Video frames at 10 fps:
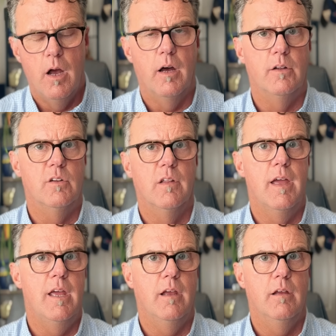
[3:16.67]
uh,
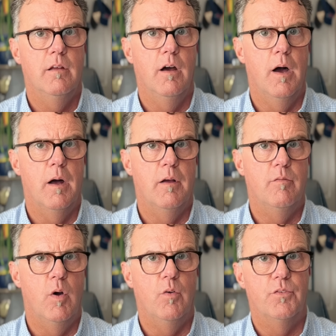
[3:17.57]
delaying uh,
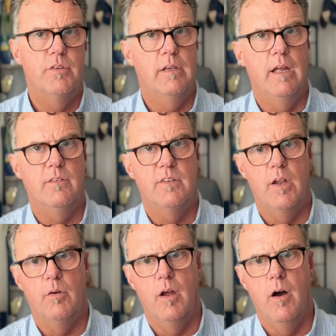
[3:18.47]
votes,
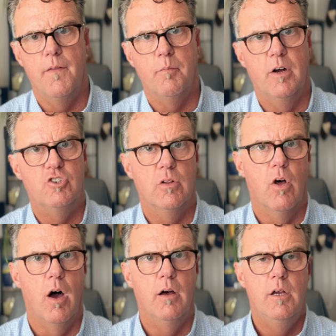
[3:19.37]
etc., on the budget
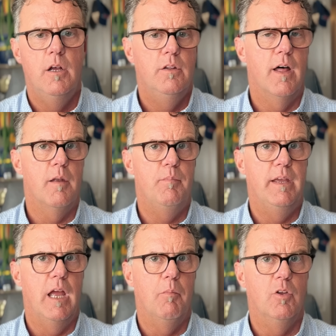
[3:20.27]
law, not
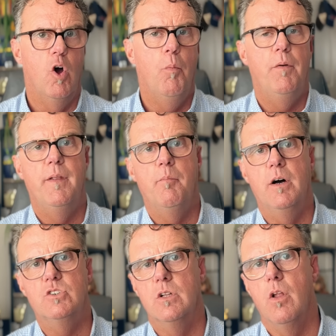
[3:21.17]
being able to open the
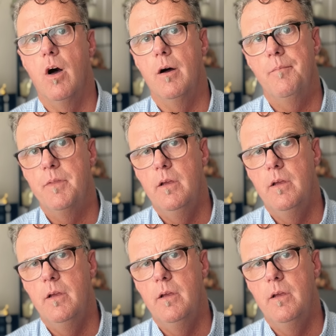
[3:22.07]
budget law,